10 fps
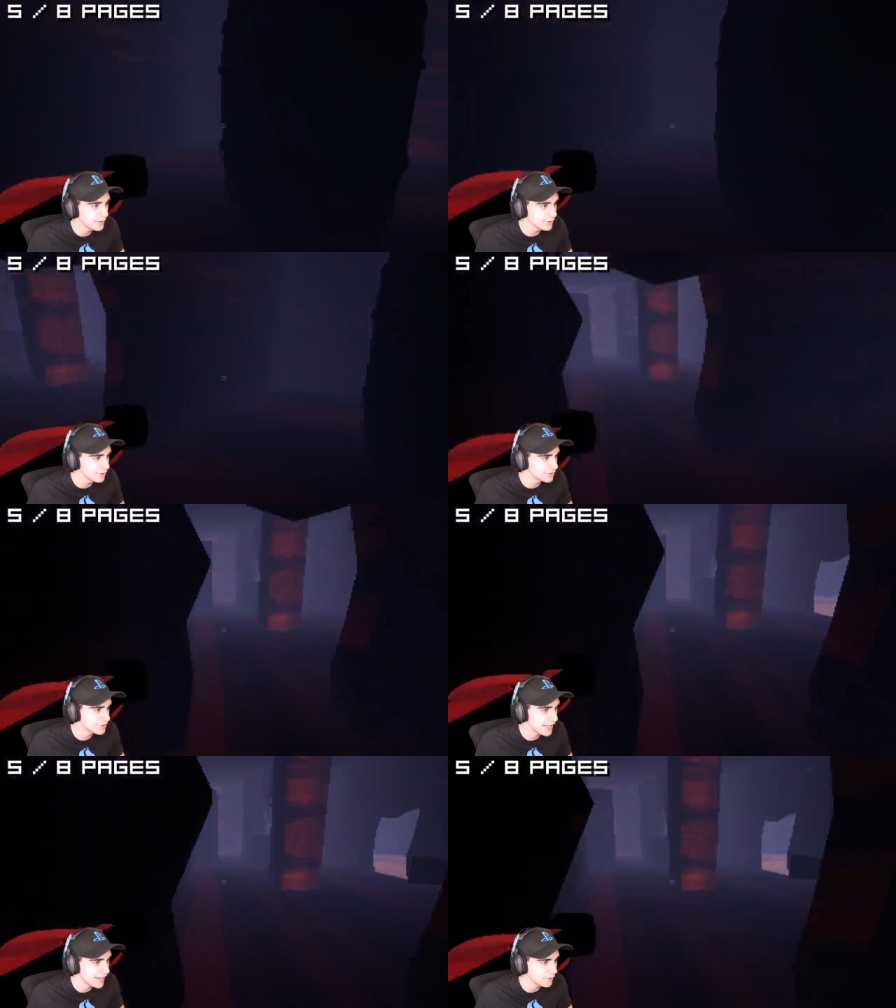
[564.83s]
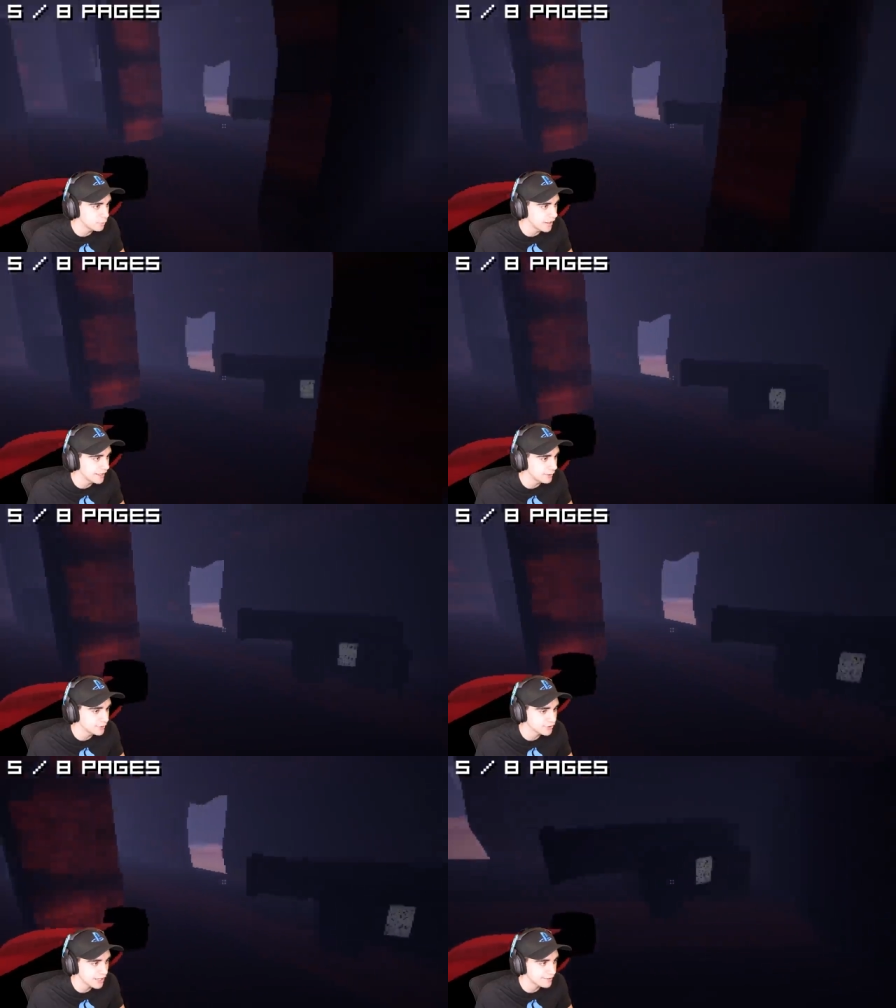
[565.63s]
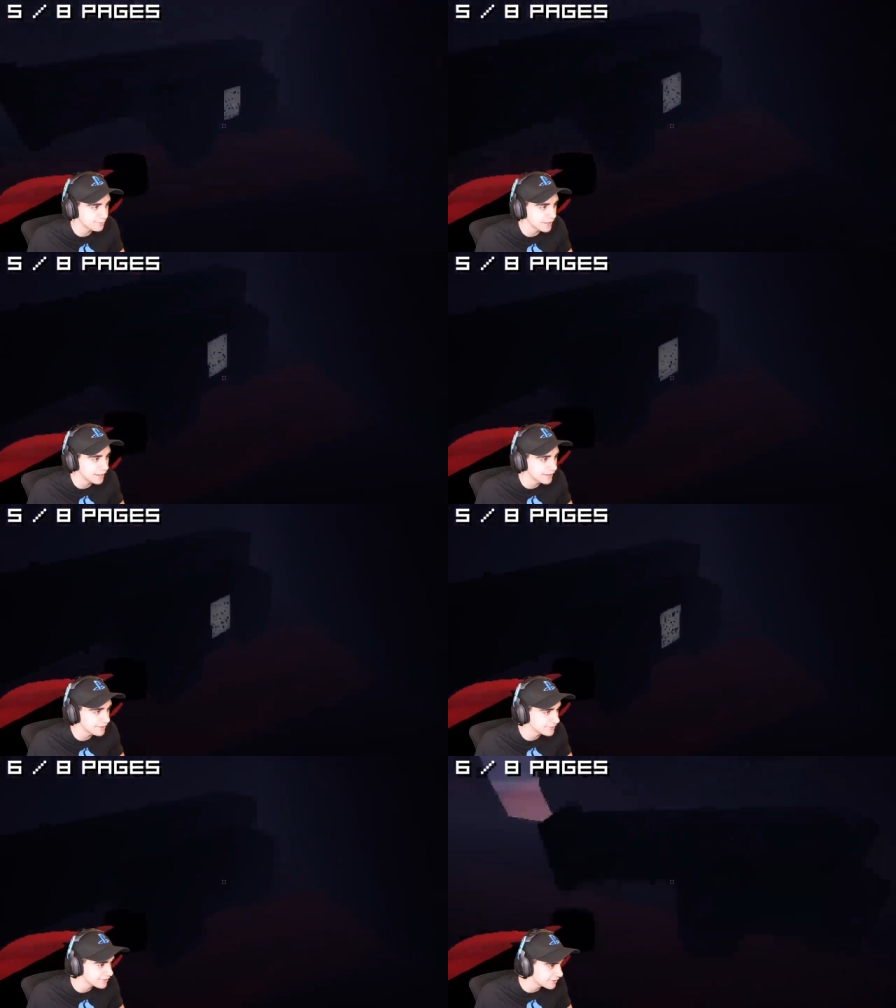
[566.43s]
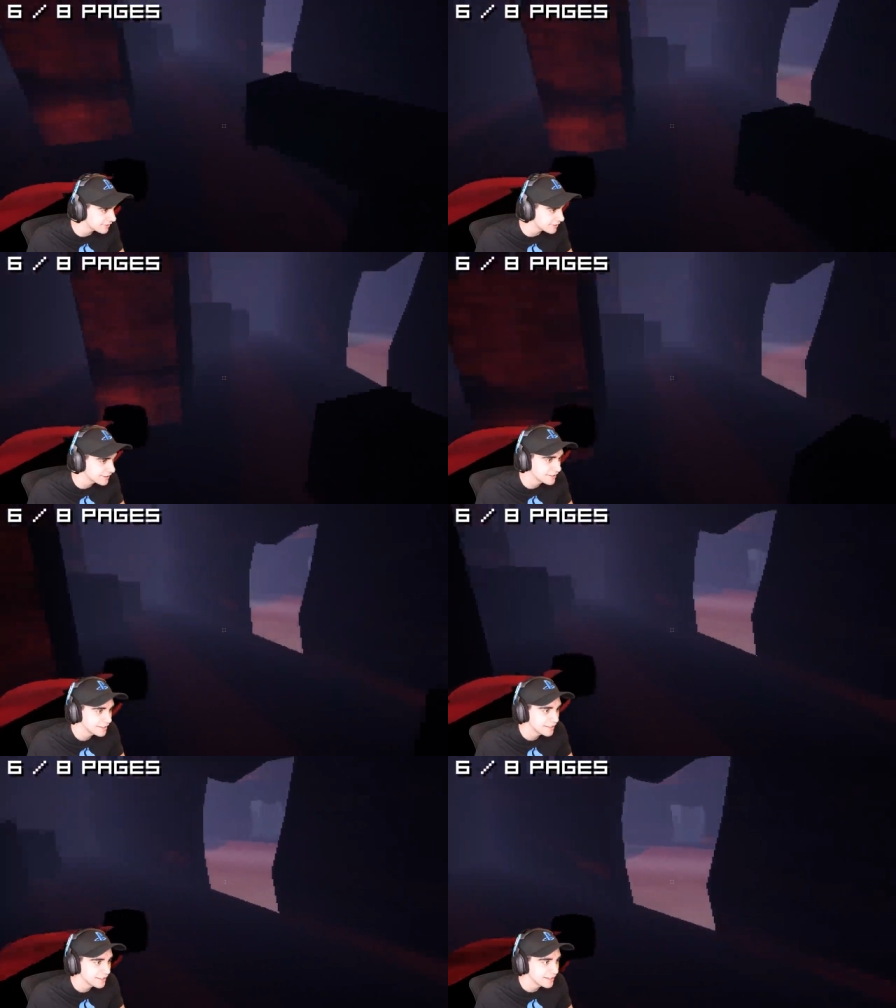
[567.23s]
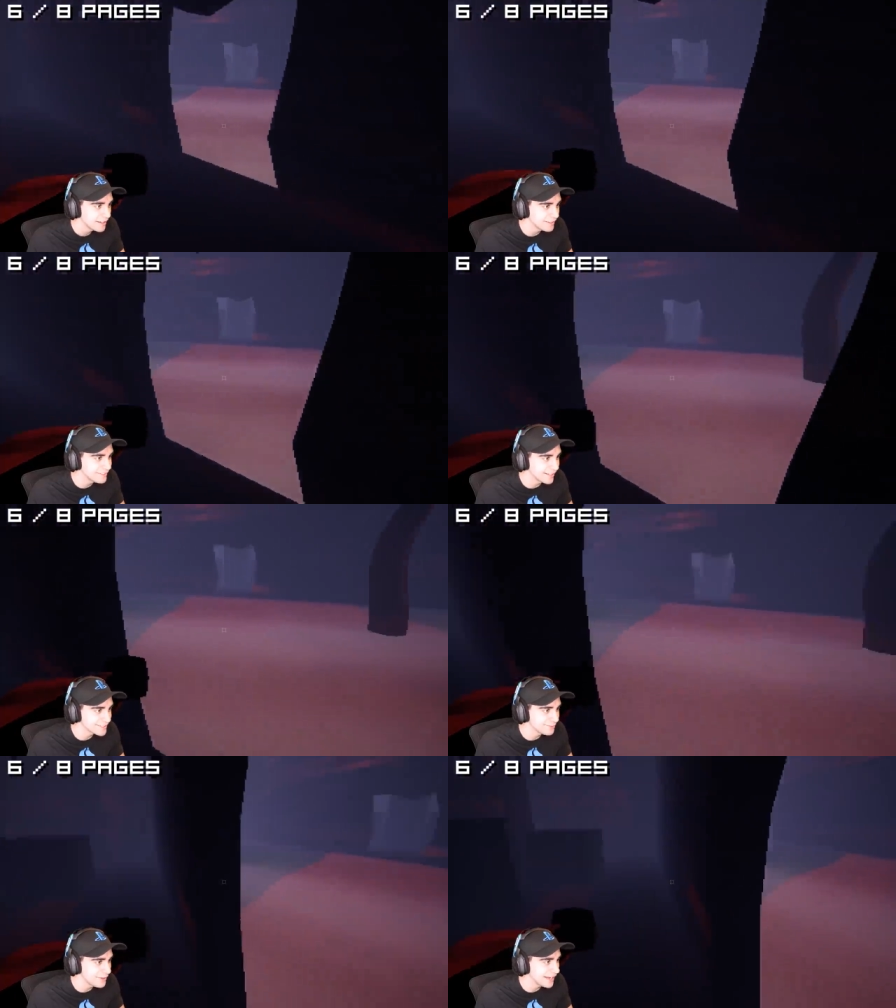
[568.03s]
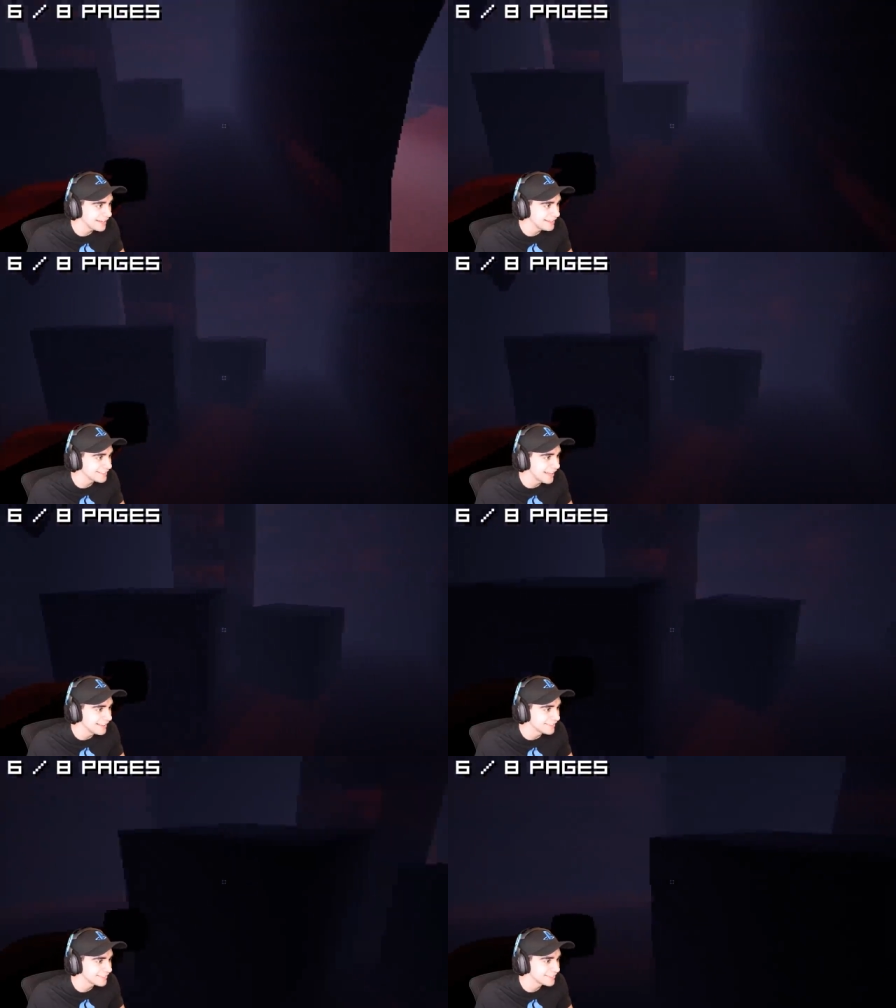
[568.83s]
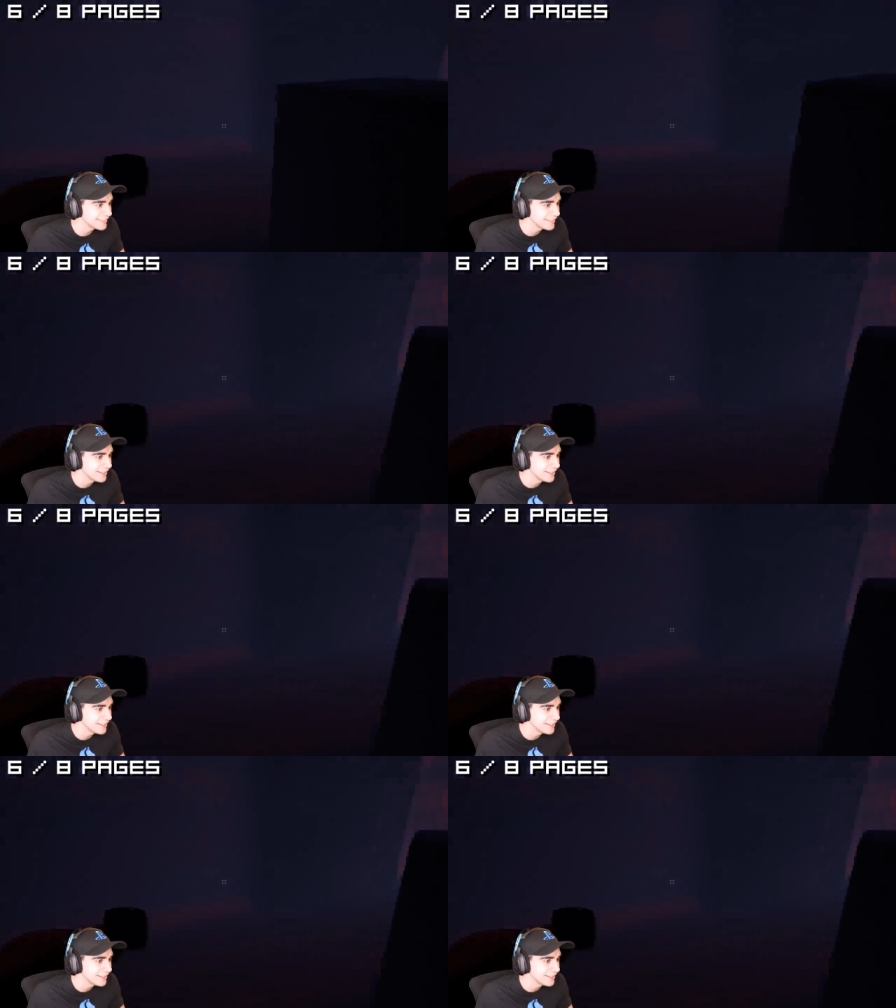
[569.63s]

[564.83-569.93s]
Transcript: I don't understand why he would chase me. I- it's just- It doesn't make any sense.